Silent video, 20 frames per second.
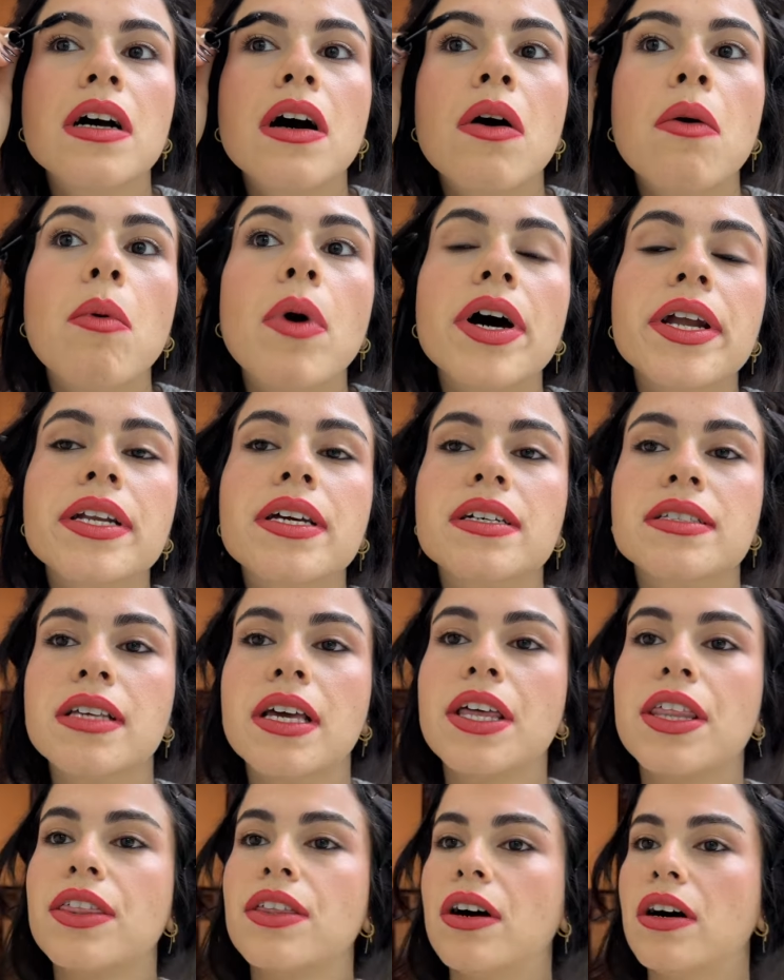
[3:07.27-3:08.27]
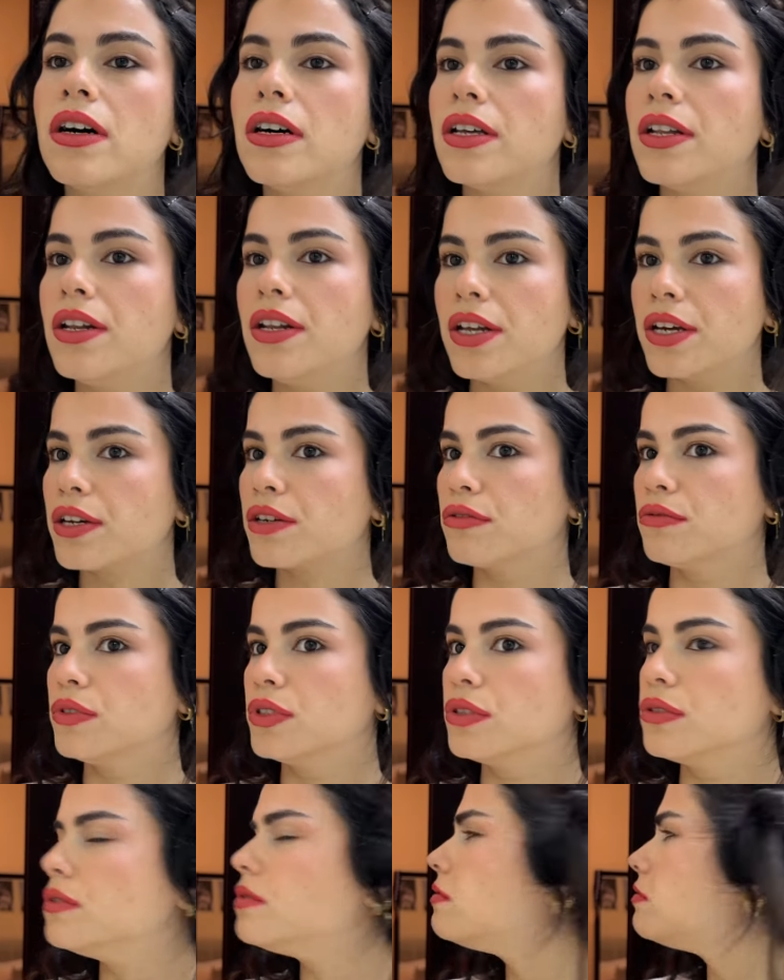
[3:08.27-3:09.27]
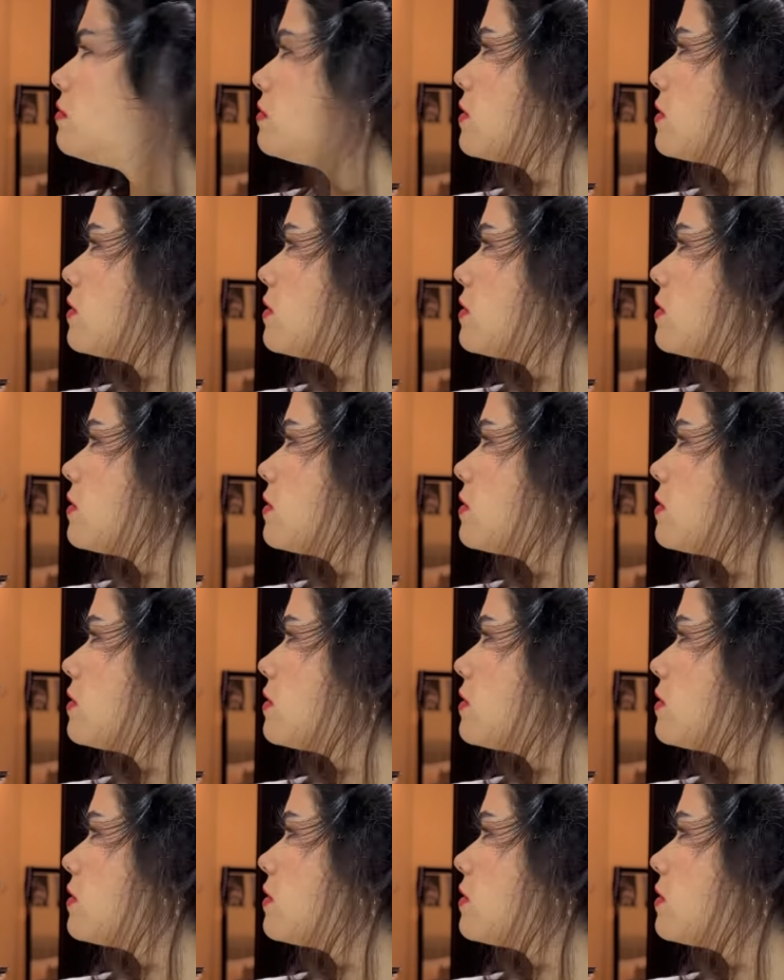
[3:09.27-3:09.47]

One, because I thought Nick Rue,